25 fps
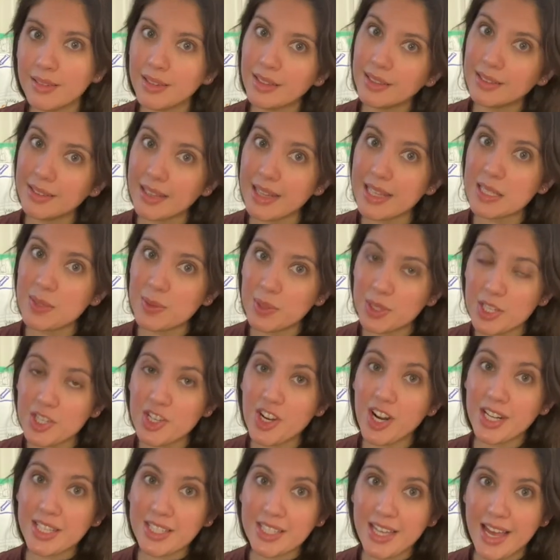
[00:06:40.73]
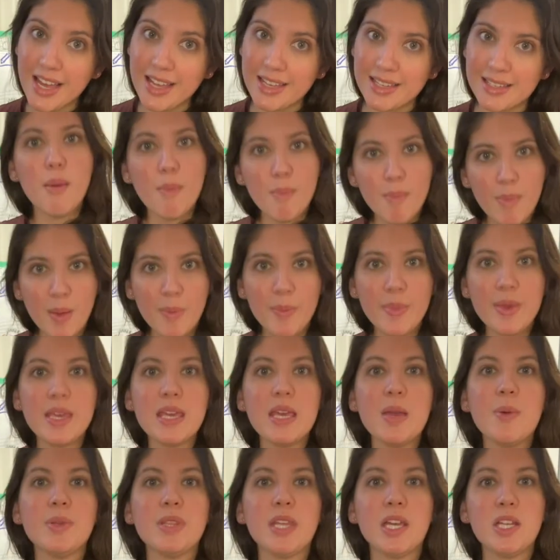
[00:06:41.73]
let's do the chart size, mimicking
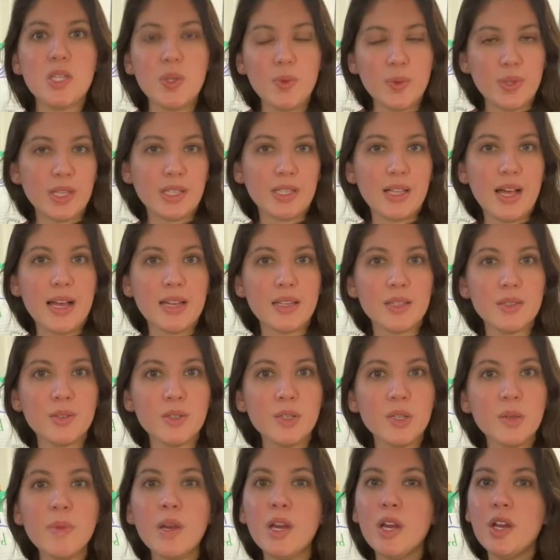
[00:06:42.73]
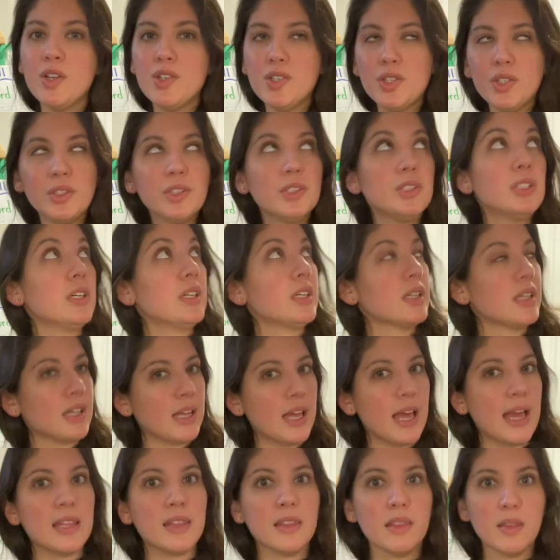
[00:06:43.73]
what they do in the classroom to look
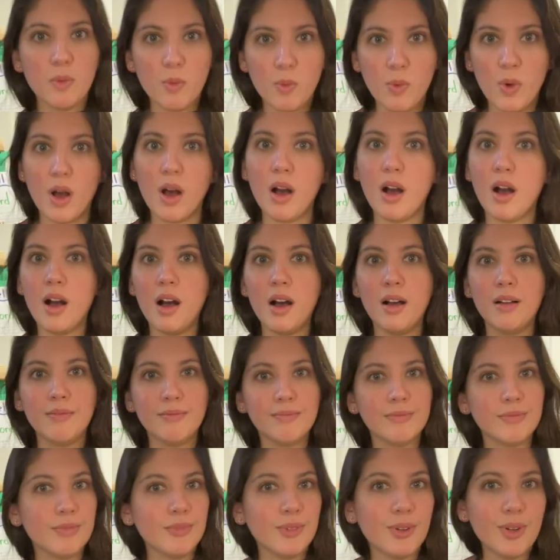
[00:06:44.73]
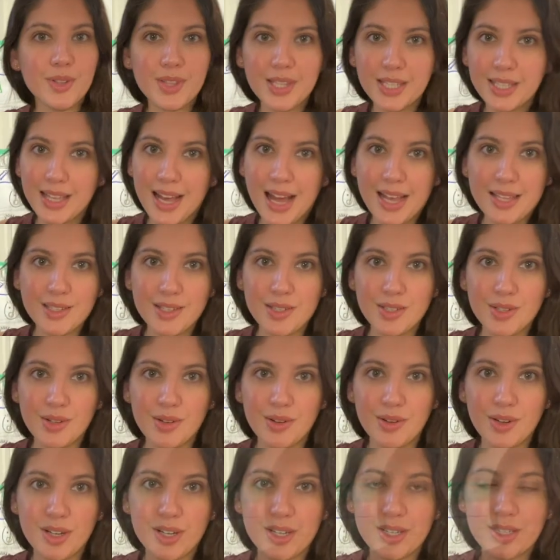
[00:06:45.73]
at the wall or the closet
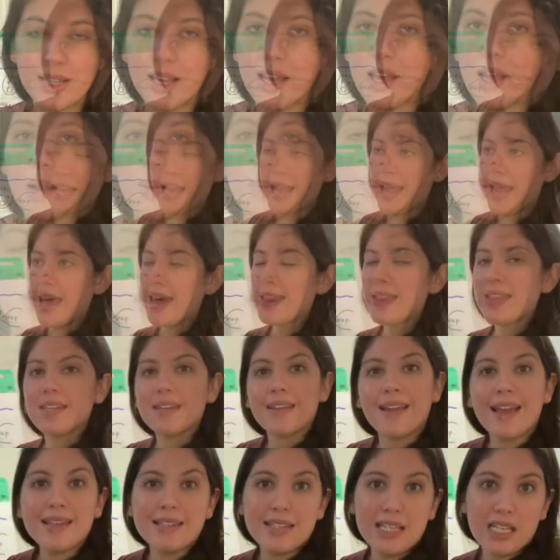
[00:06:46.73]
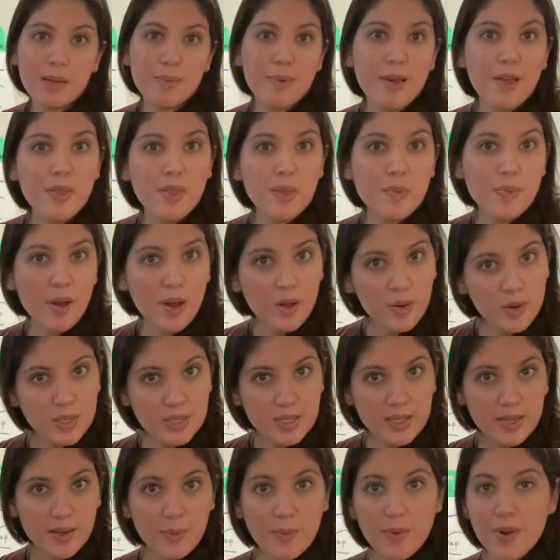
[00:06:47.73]
doors. And the nice thing about the
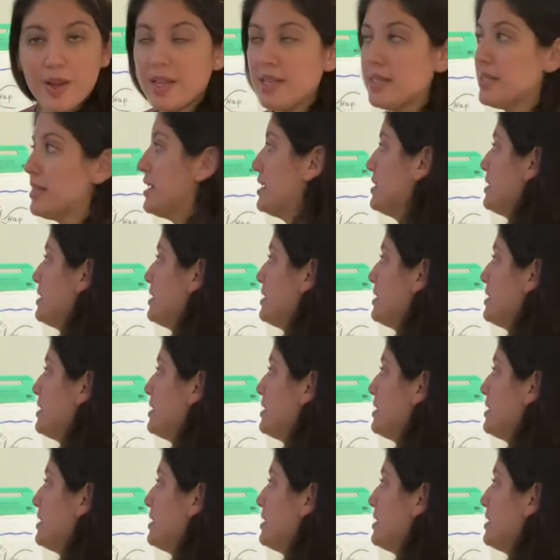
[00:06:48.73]
Post-it ones is